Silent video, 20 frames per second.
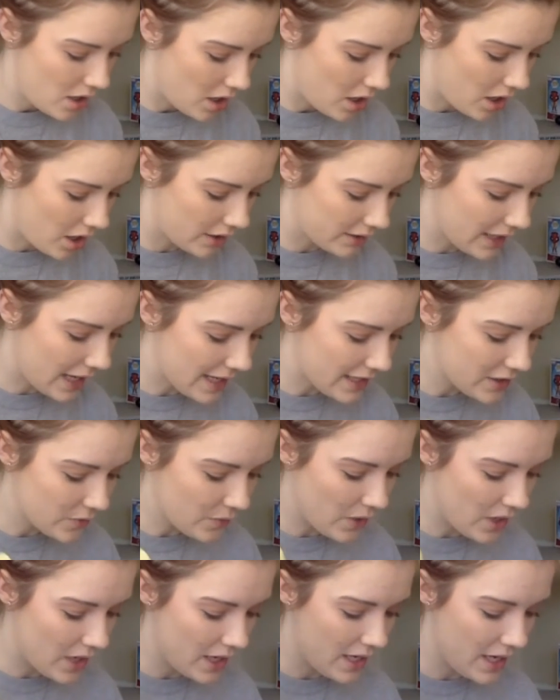Our last
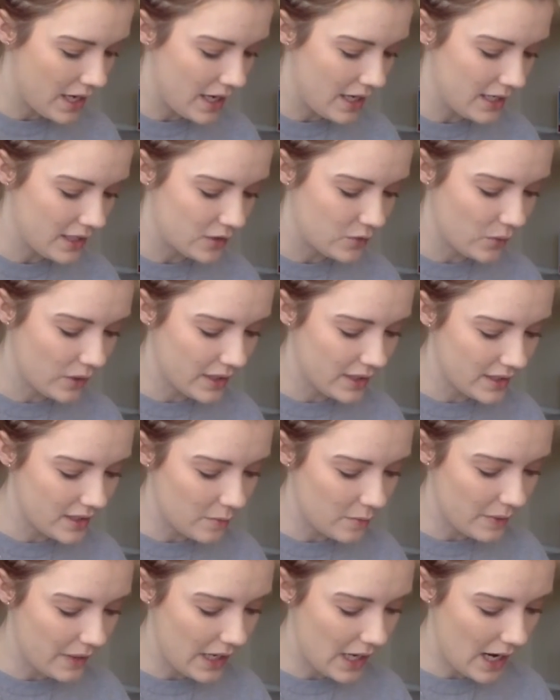one is, what is the
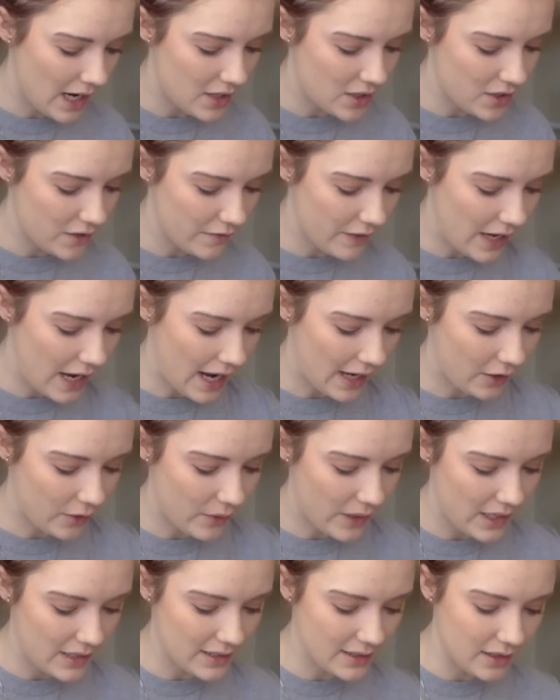pH of an
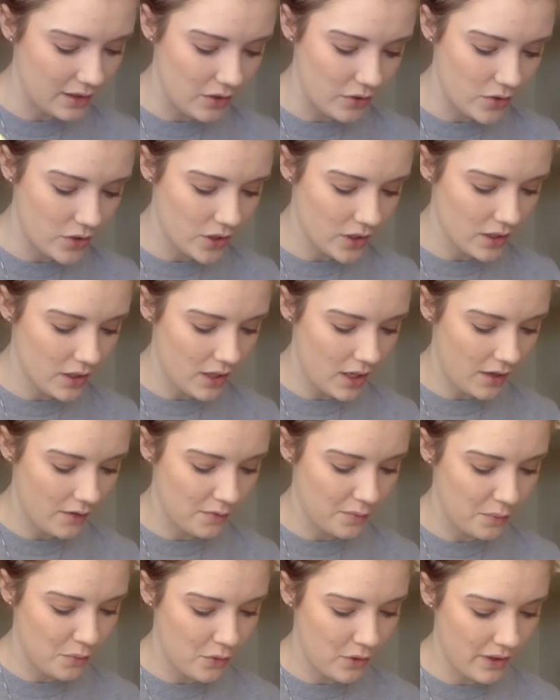aqueous solution of
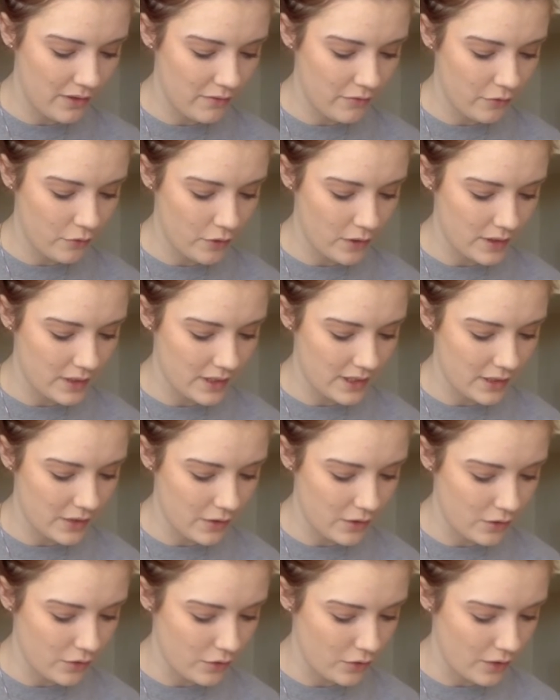0.40
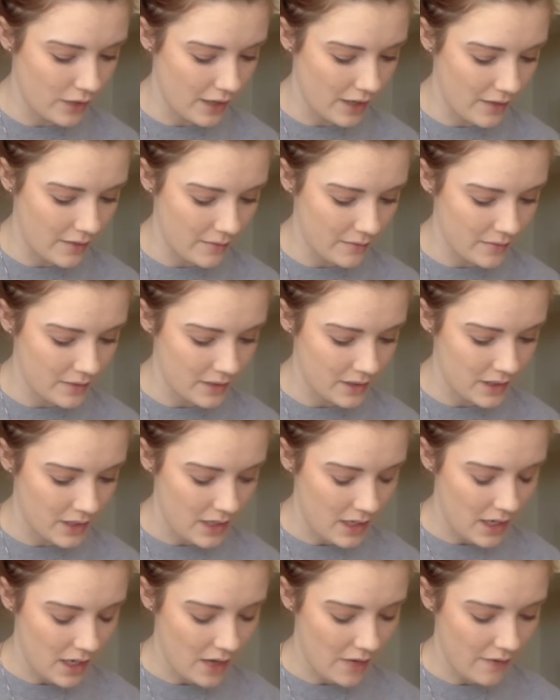grams
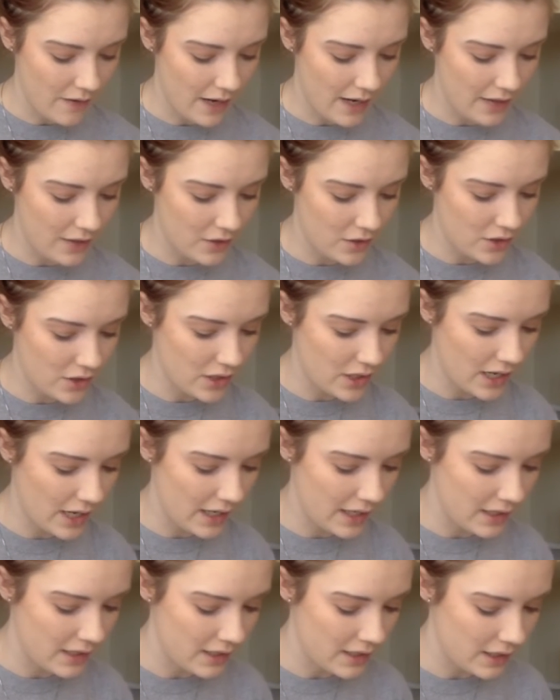of hydrogen
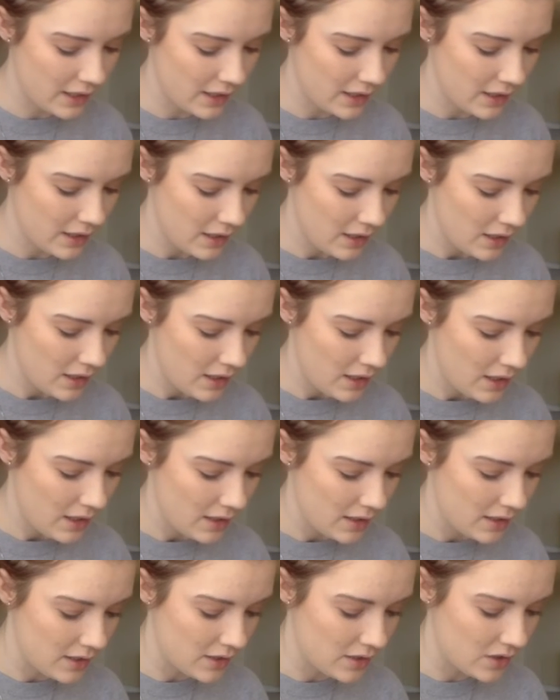iodide
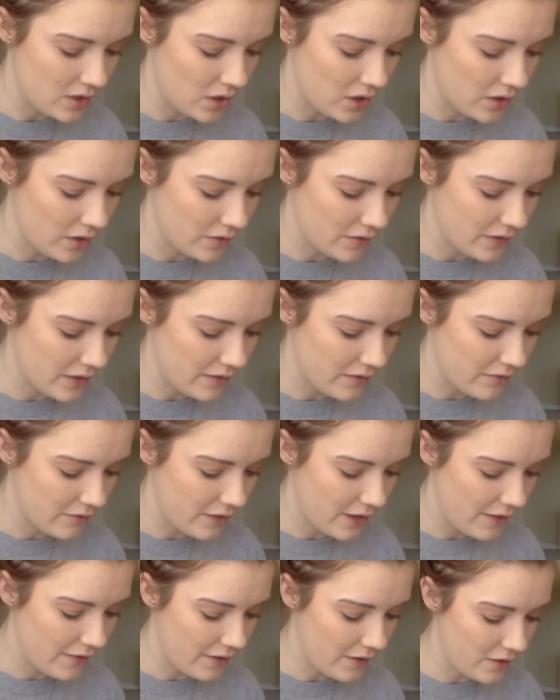dissolved in
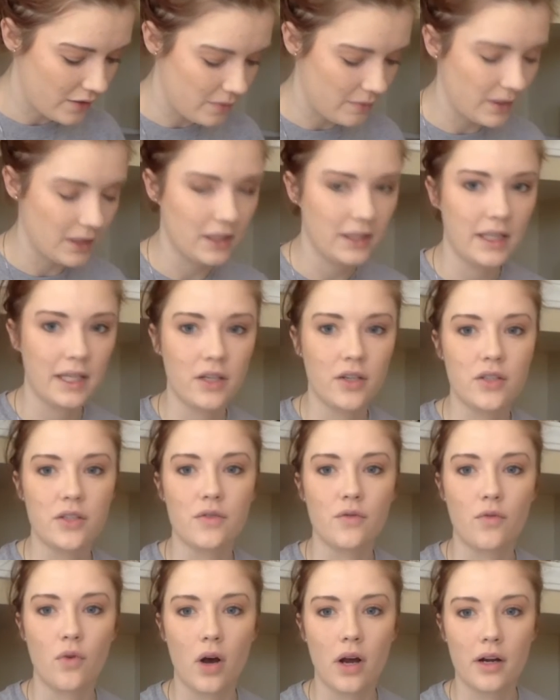500 milliliters
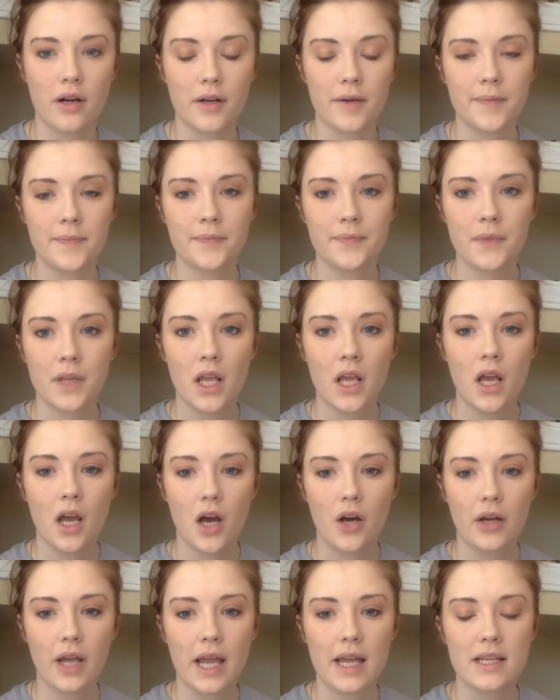of water?
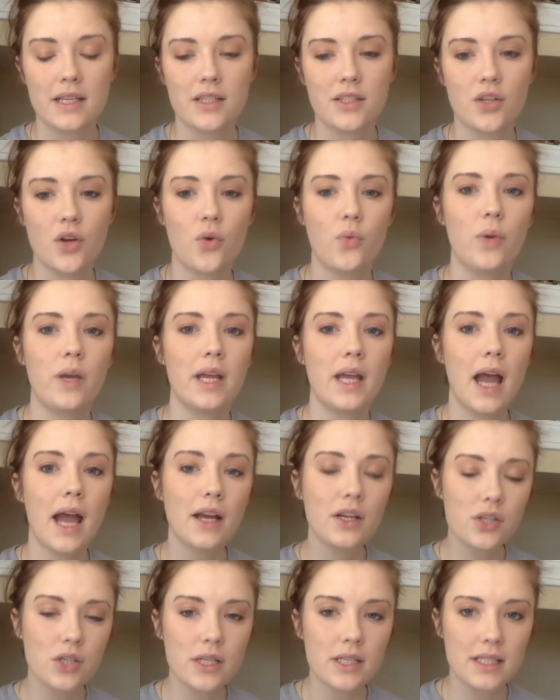Okay, so we
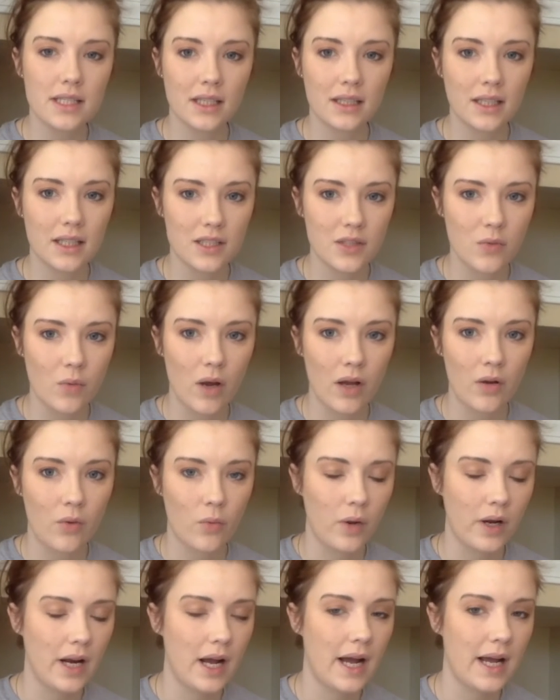actually did this one
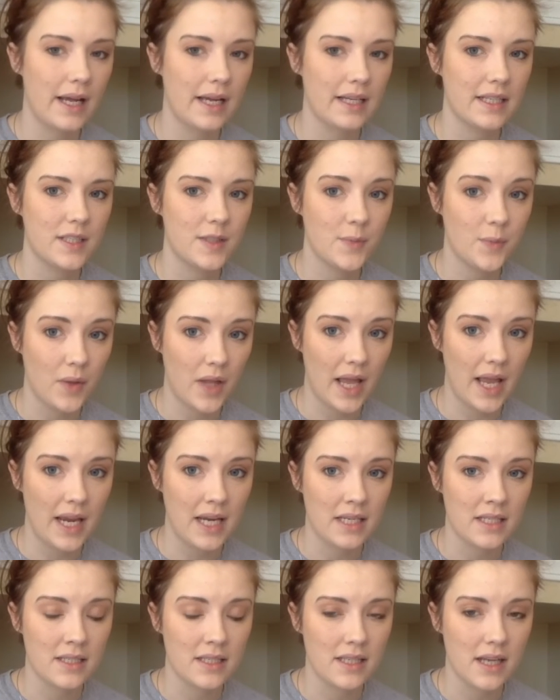when I
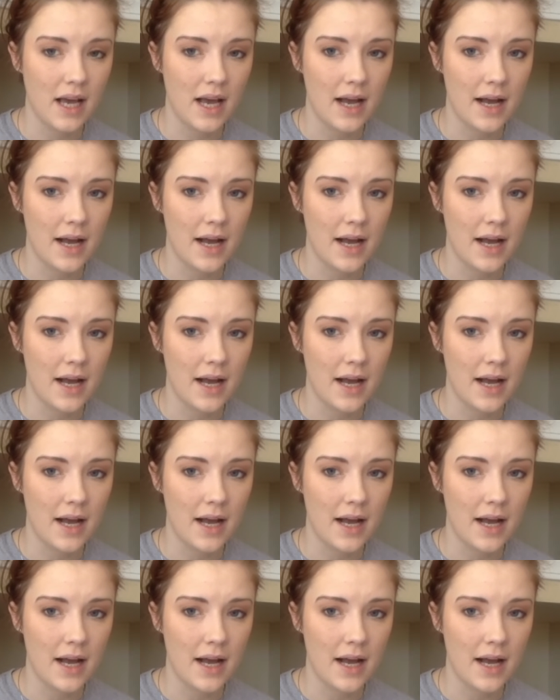explained